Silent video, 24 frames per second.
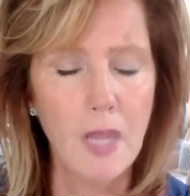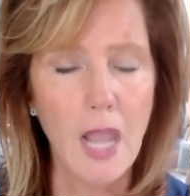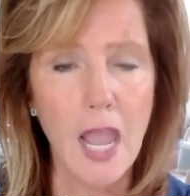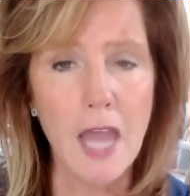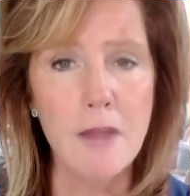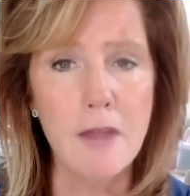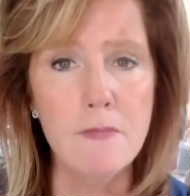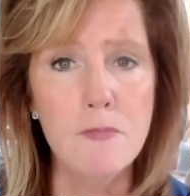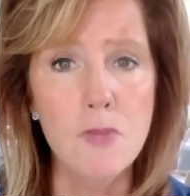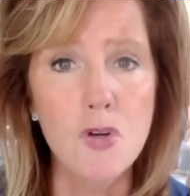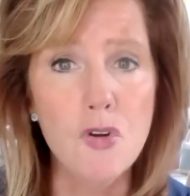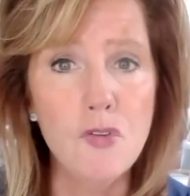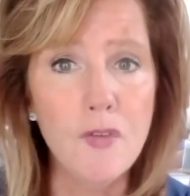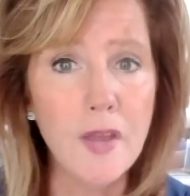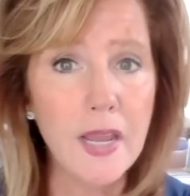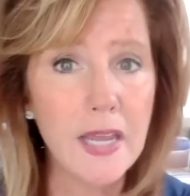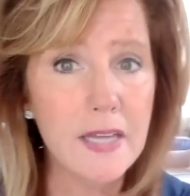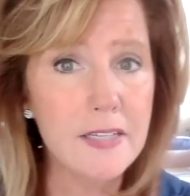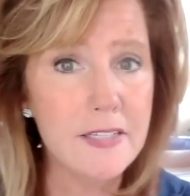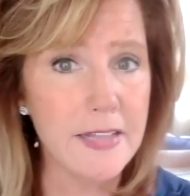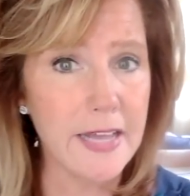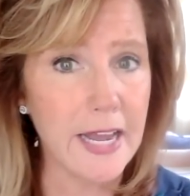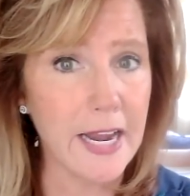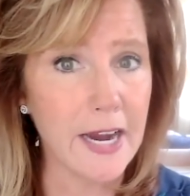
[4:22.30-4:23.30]
and moving
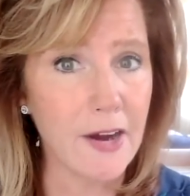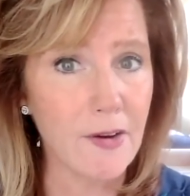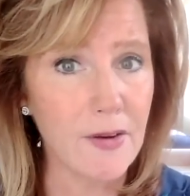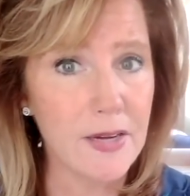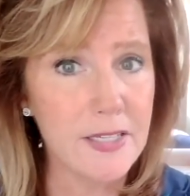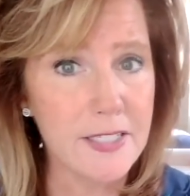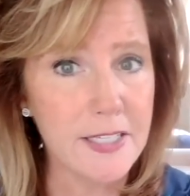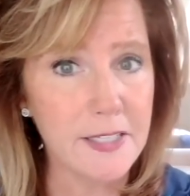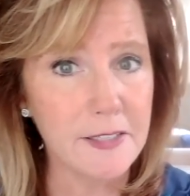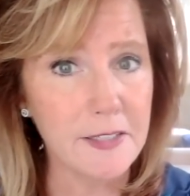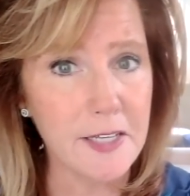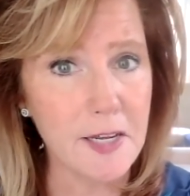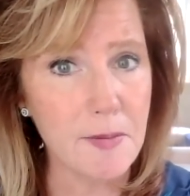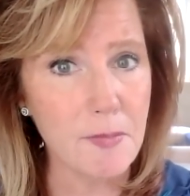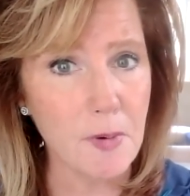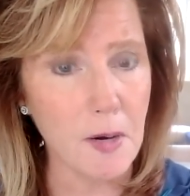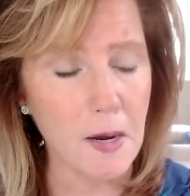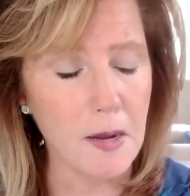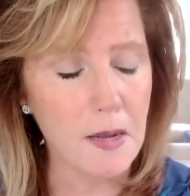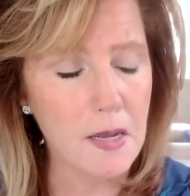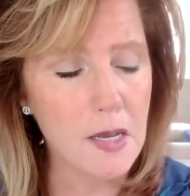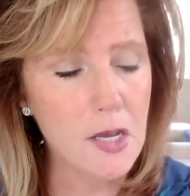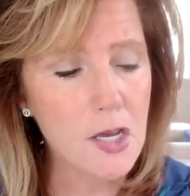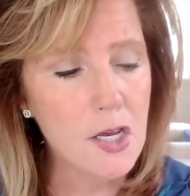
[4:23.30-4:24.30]
into the Aries and
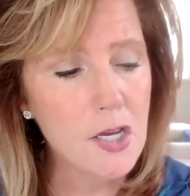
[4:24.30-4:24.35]
Libra.